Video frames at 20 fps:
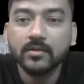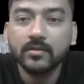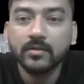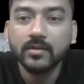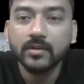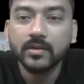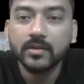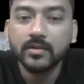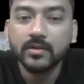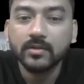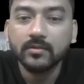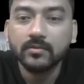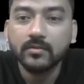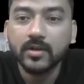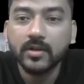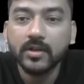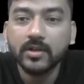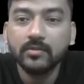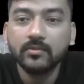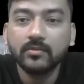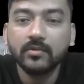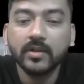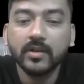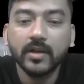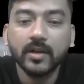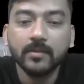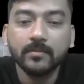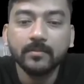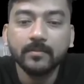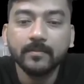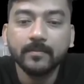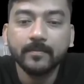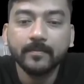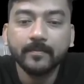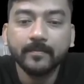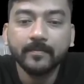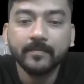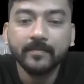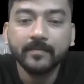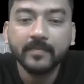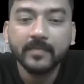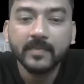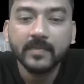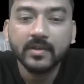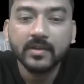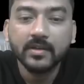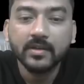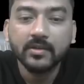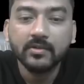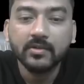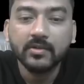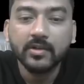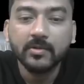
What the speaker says: Okay, then what you will have? You